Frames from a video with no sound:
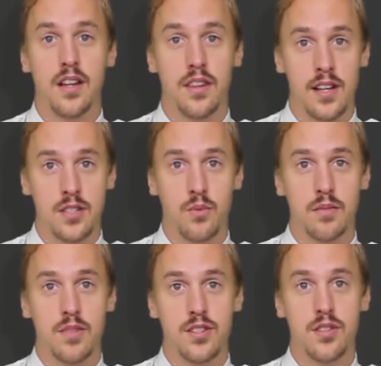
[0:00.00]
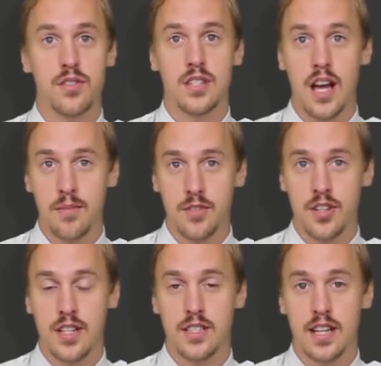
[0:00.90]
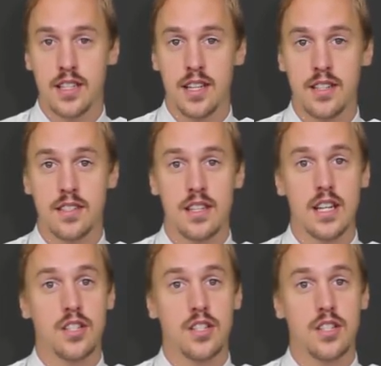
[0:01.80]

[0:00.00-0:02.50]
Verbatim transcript: Thus, one must use time sharing techniques